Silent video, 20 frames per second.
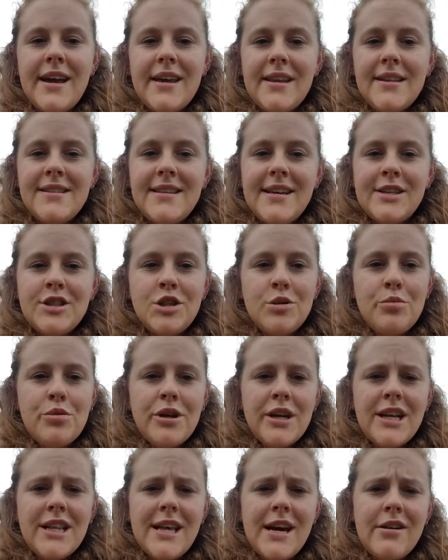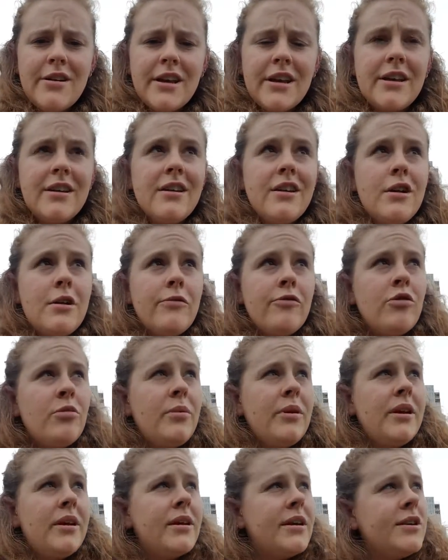And it's actually pretty cloudy for
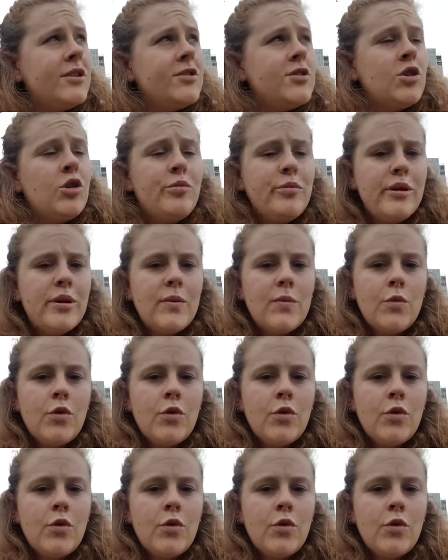being as humid and